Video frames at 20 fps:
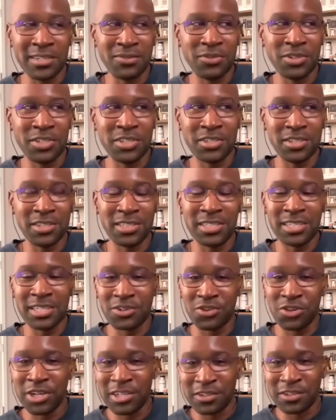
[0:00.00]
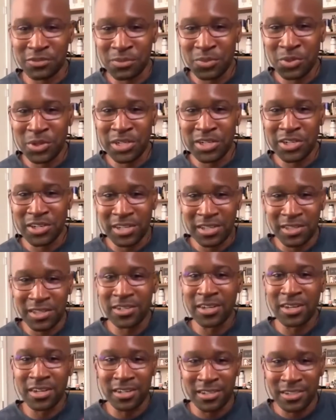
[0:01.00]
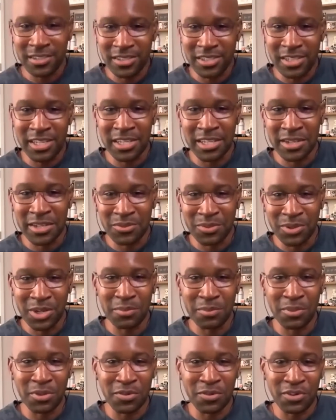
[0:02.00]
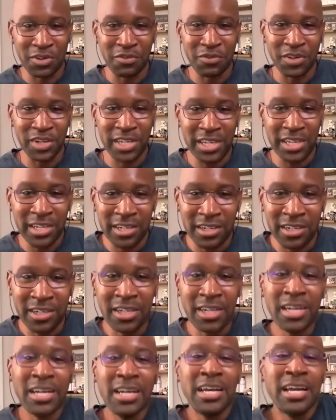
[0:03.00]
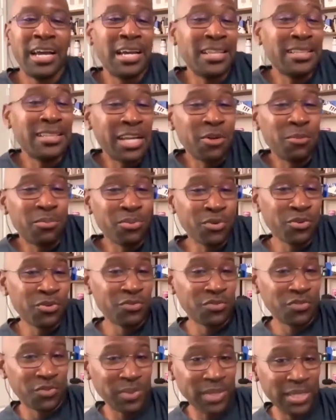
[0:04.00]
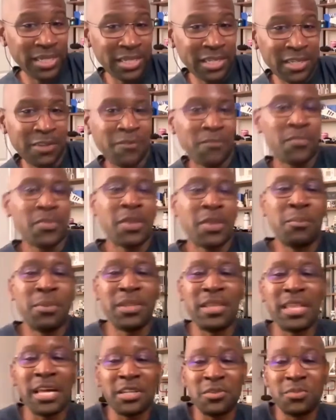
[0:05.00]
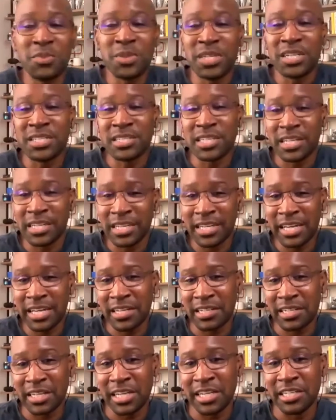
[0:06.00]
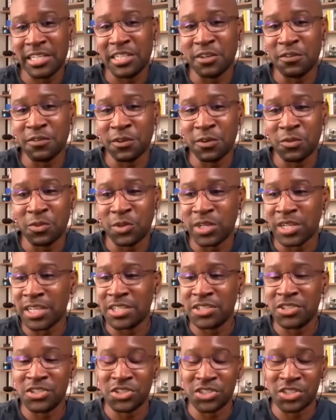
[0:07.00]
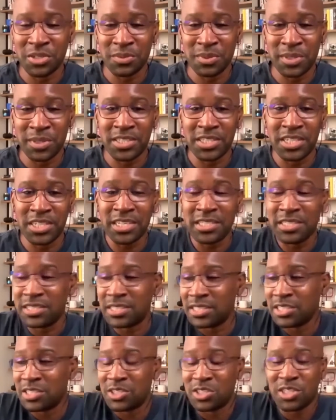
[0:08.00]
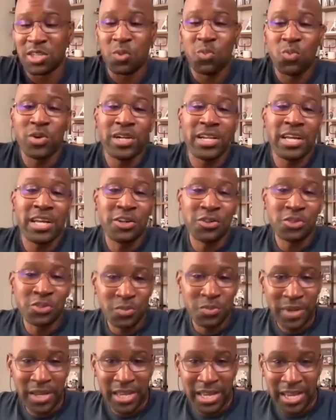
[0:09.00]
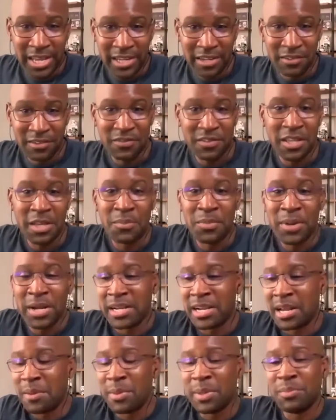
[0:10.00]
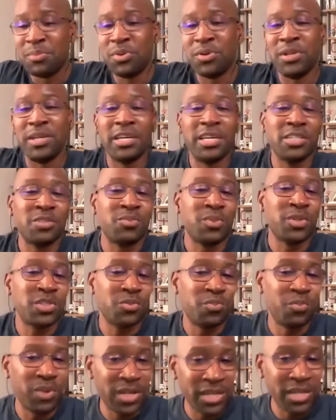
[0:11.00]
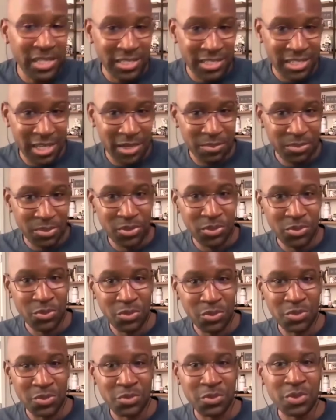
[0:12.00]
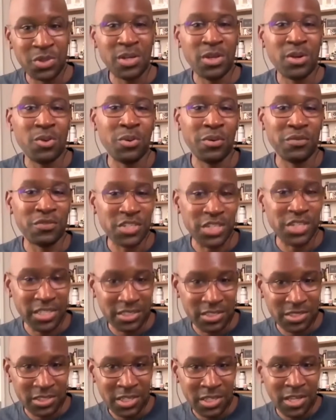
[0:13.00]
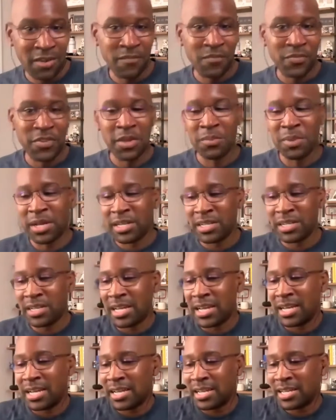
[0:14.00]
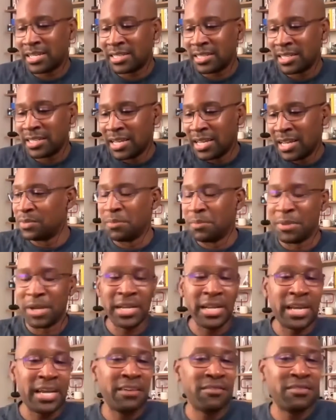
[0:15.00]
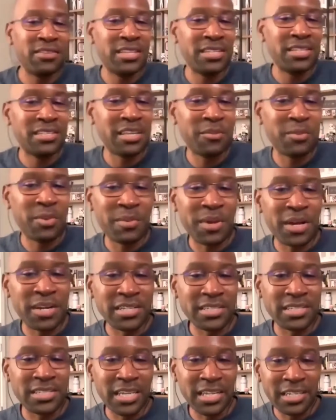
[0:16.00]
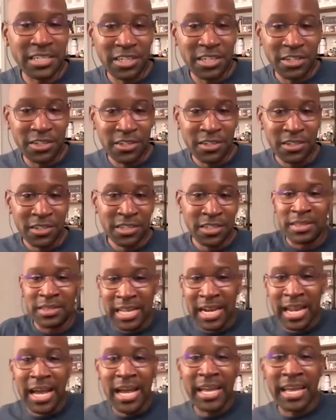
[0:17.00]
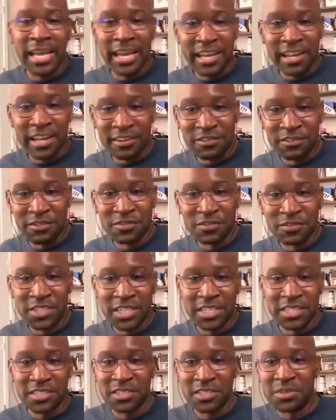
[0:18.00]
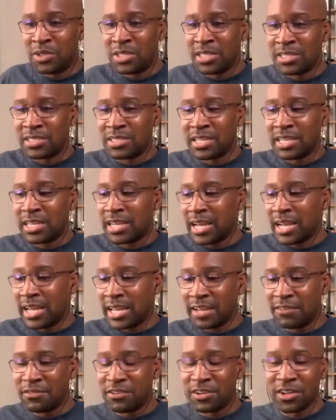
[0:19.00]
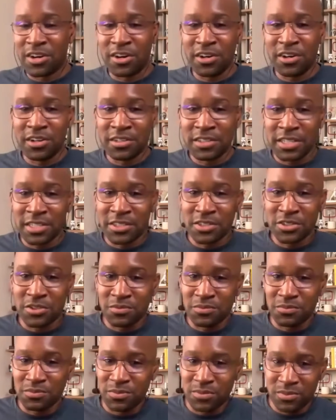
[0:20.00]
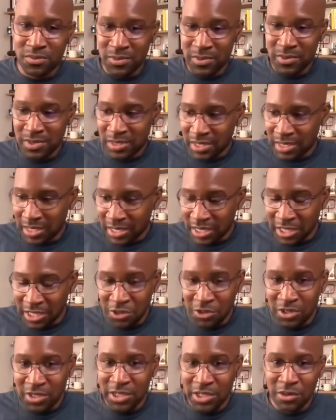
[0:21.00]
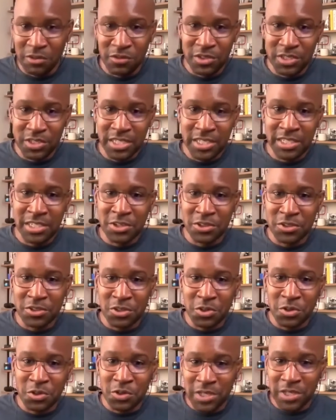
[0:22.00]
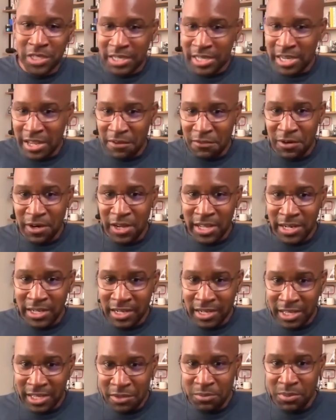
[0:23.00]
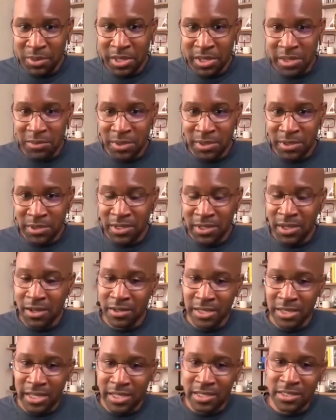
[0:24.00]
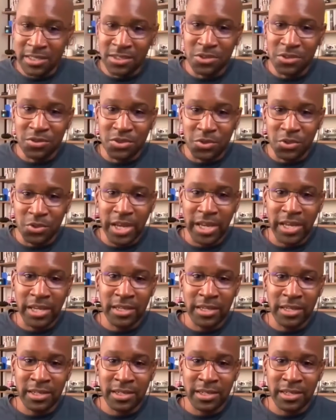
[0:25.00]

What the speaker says: We're just gonna take credit from one of your other cards and we're gonna move it over here. And they approved me. But that's because I had a different relationship than Chase than someone else may have. They might not be putting as much money as I put through with Chase. They might not they might not have the same amount of tenure that I have with Chase. To say I have a card that's literally over 10 years old and never had a late payment, they're like, "Oh yeah, this dude's okay."